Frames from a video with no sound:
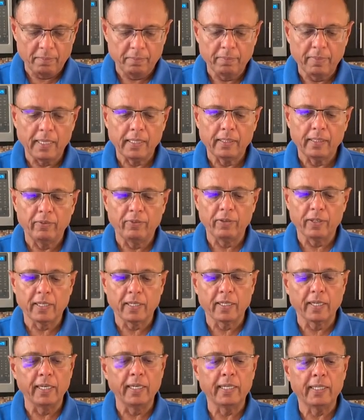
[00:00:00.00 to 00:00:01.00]
But if you
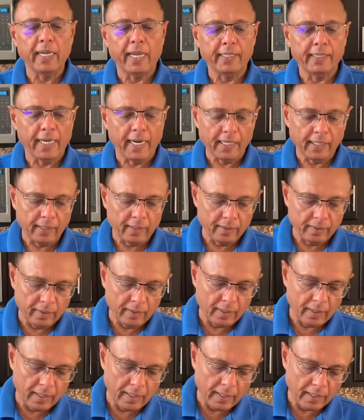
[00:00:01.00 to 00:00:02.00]
clean it like that,
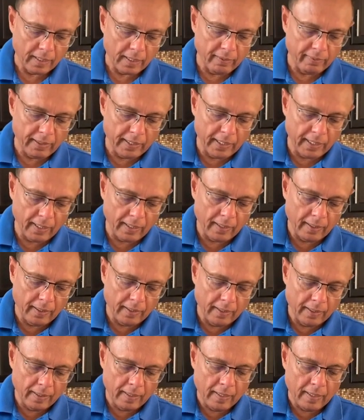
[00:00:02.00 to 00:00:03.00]
give a little
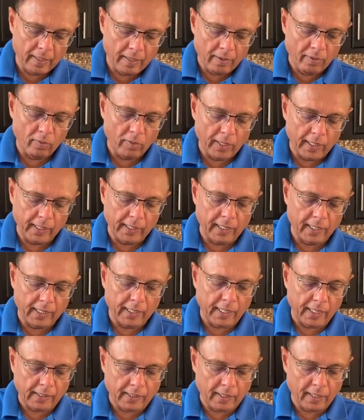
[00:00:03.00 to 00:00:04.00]
vertical
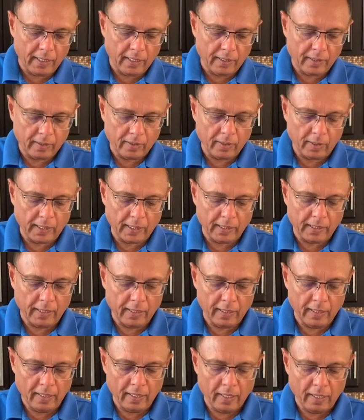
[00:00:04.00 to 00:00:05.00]
cut so that
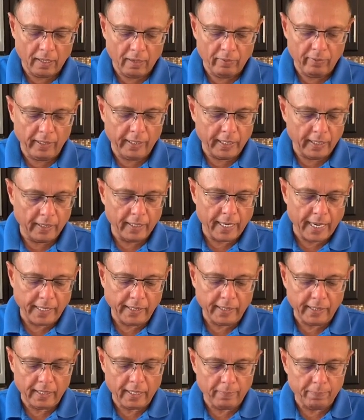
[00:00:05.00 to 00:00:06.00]
we can
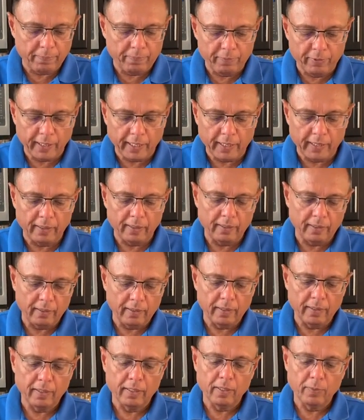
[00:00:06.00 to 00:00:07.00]
grind it up. We
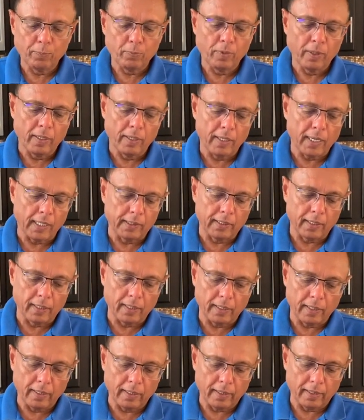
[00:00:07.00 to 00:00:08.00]
can
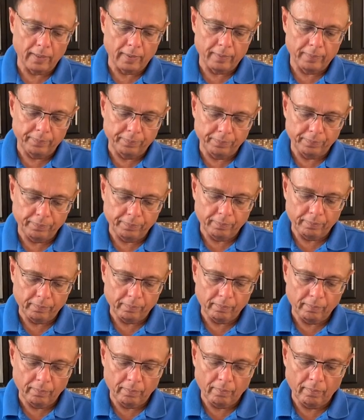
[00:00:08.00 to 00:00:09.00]
rather,
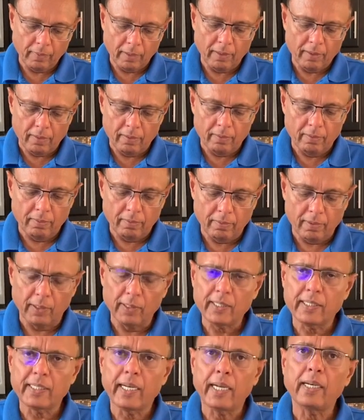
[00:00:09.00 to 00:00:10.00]
what
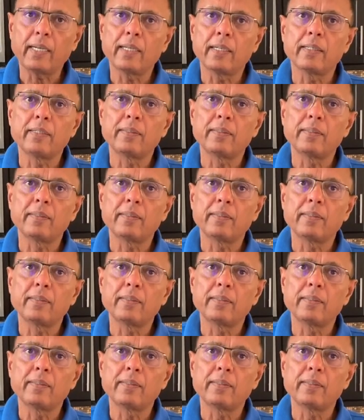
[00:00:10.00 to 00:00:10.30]
is it?